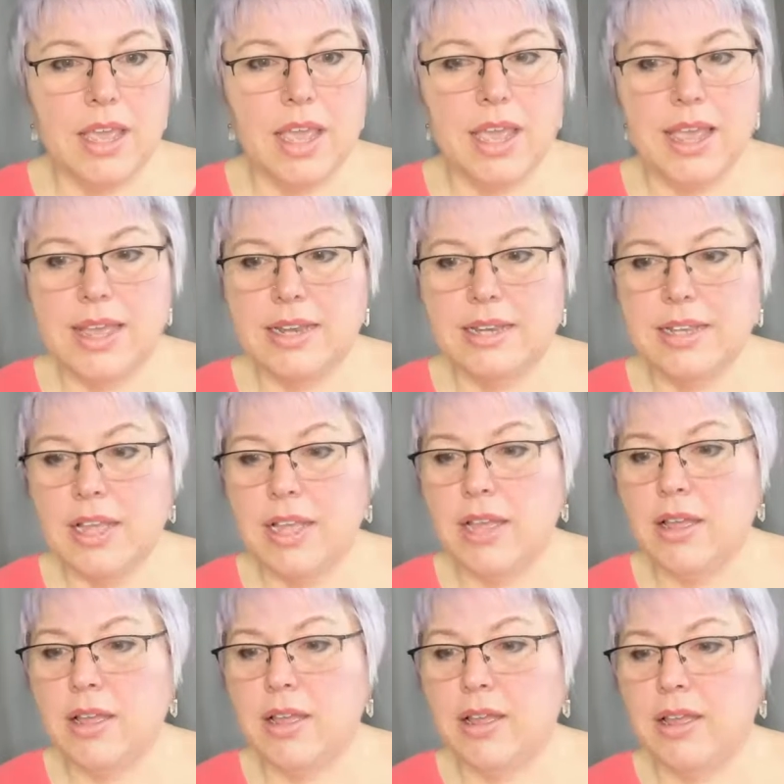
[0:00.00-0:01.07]
And
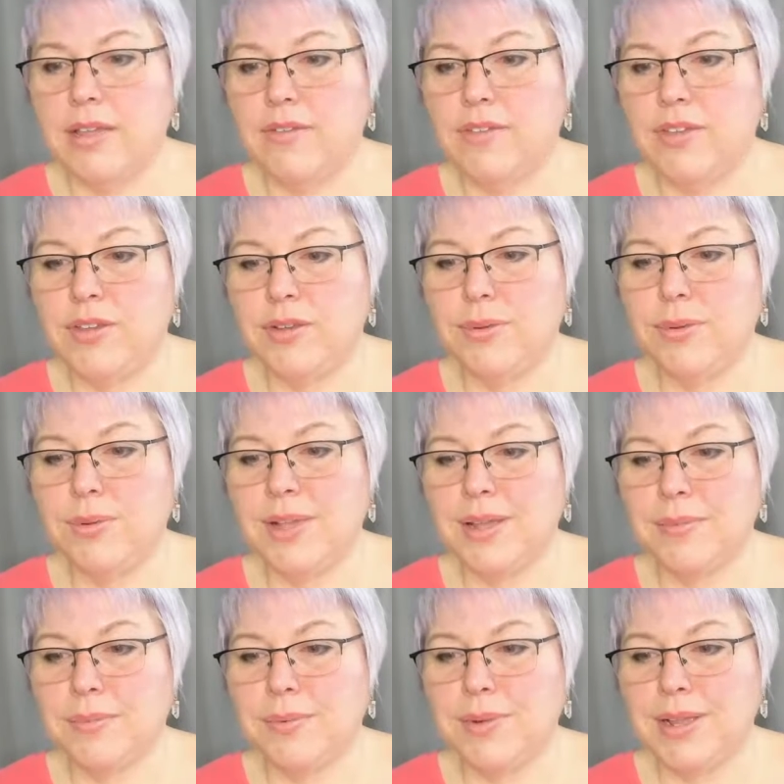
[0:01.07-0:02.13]
if you
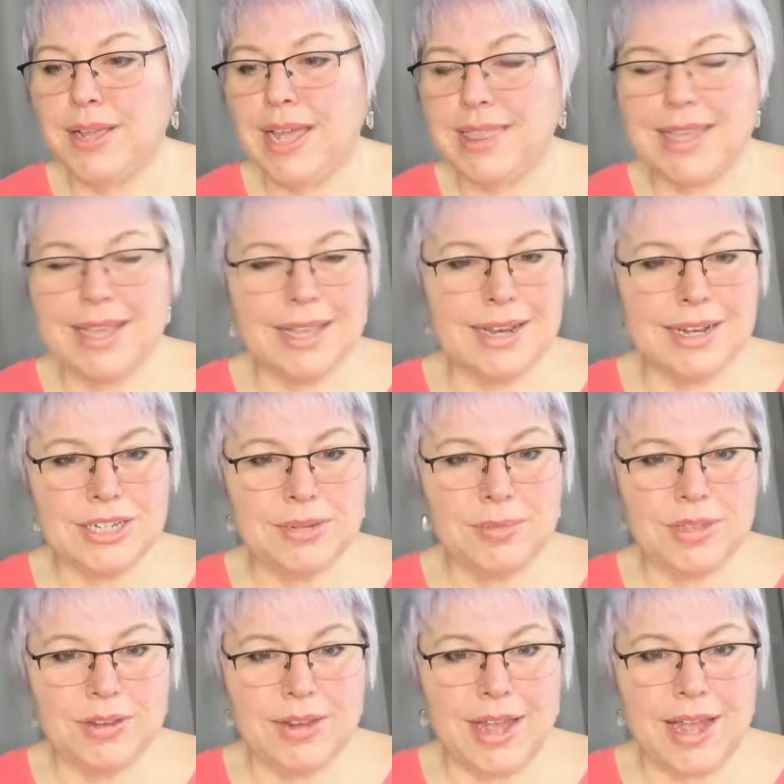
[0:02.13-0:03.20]
can get that connection
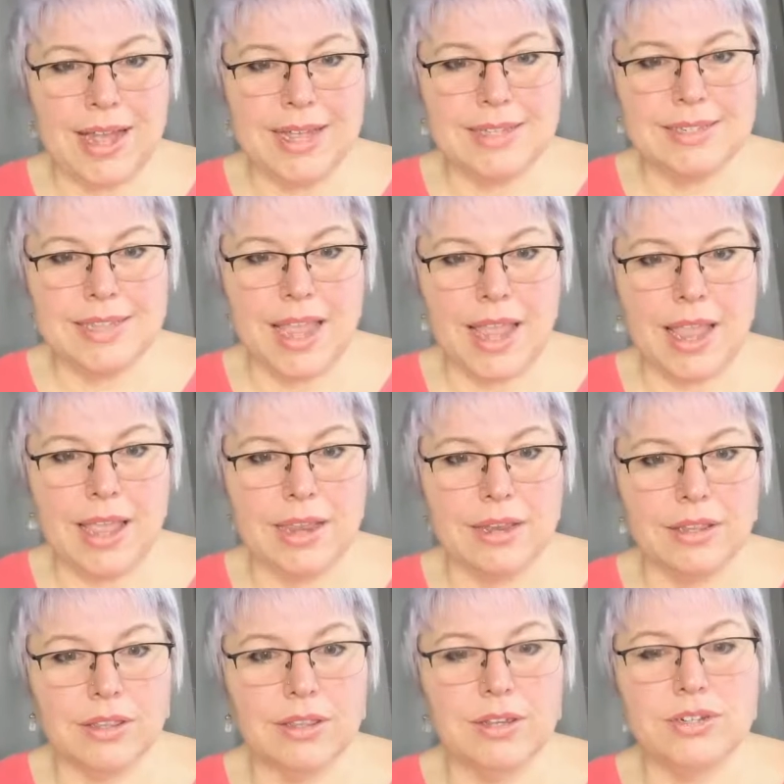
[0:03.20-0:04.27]
with your guides
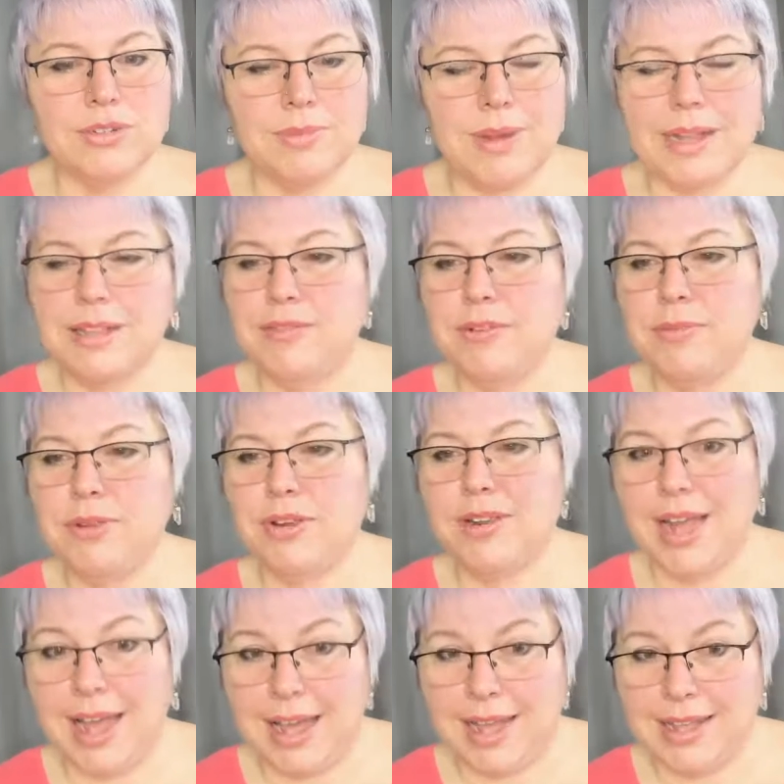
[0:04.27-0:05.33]
and learn directly from your
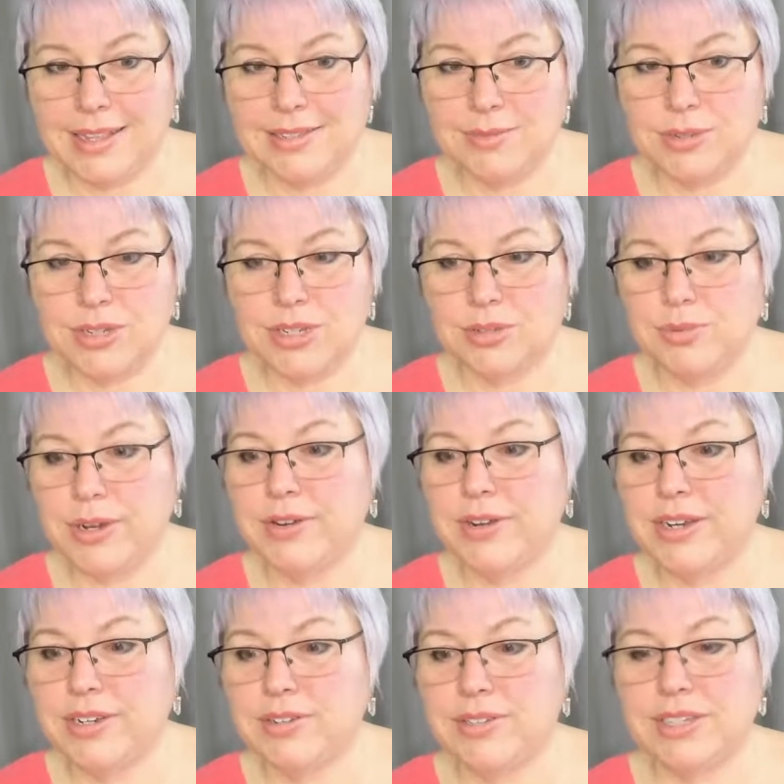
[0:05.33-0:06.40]
guides, which is where you're
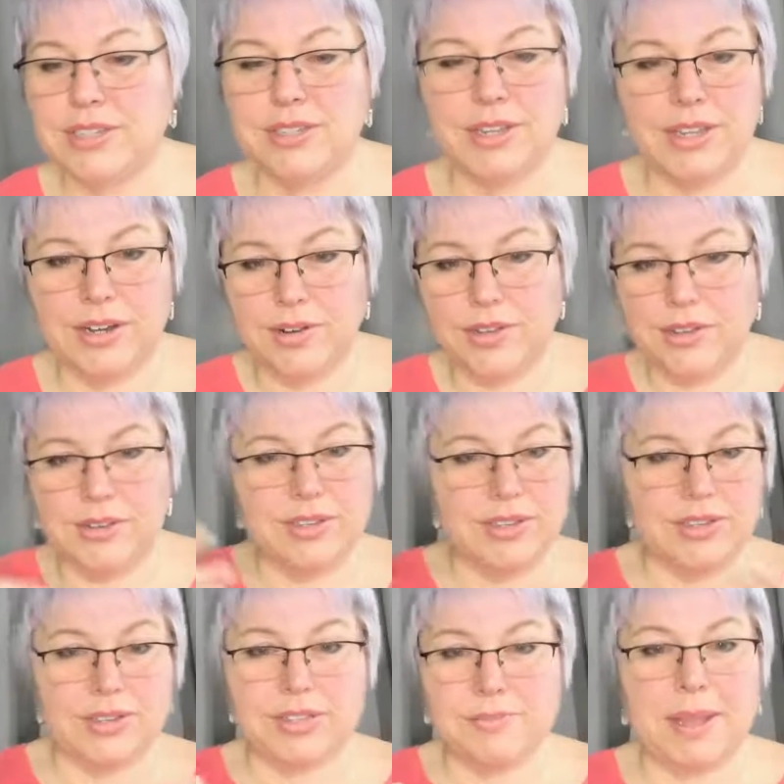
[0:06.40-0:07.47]
interested, you
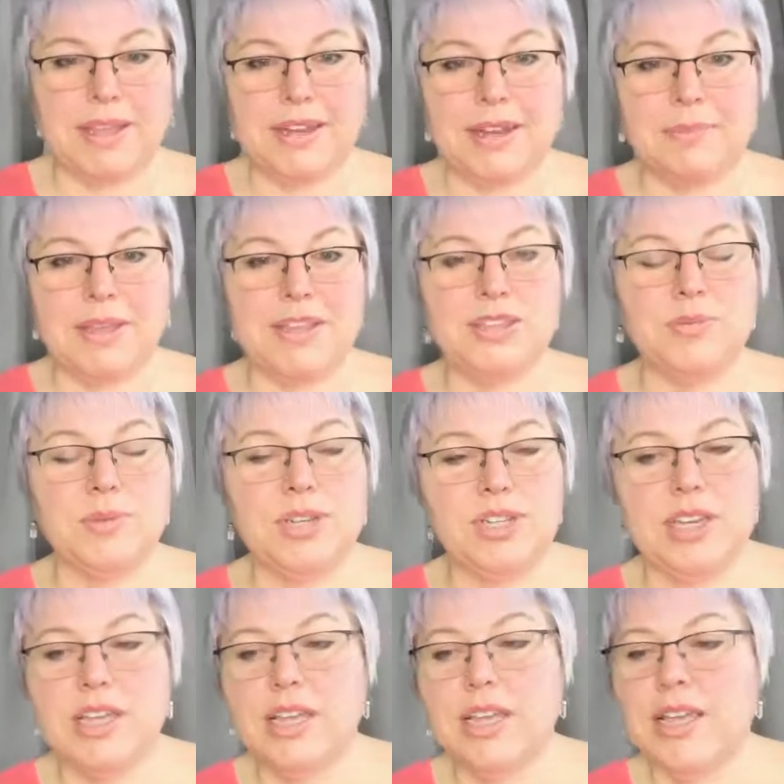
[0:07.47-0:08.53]
spiking up that
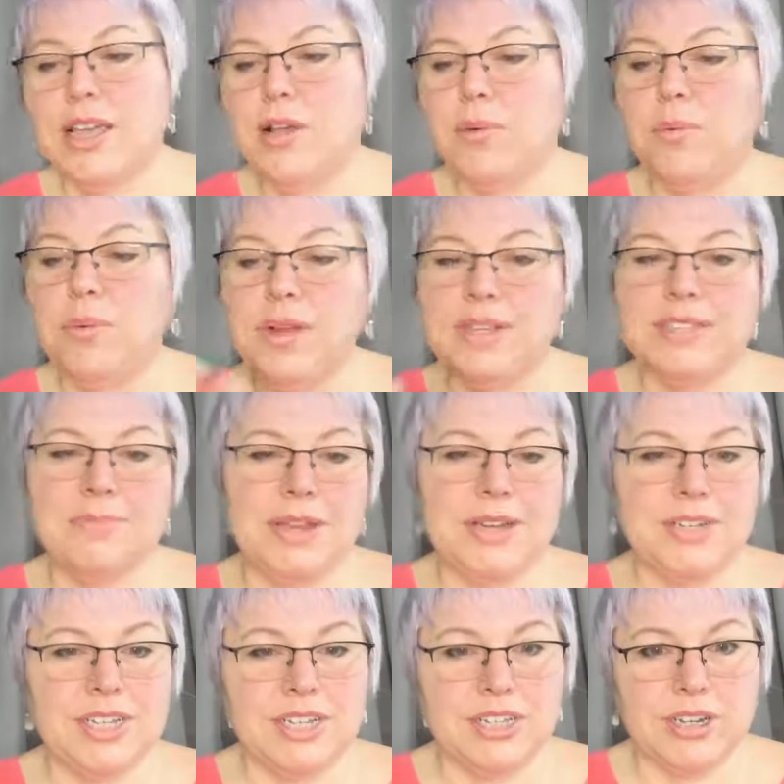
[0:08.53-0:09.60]
intuition, what is a better
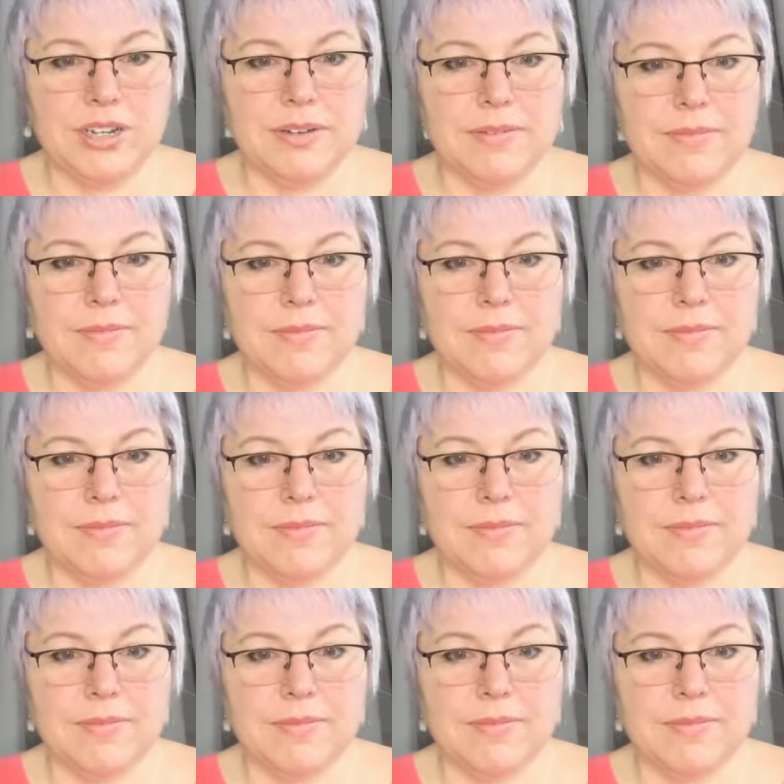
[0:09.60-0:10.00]
teacher?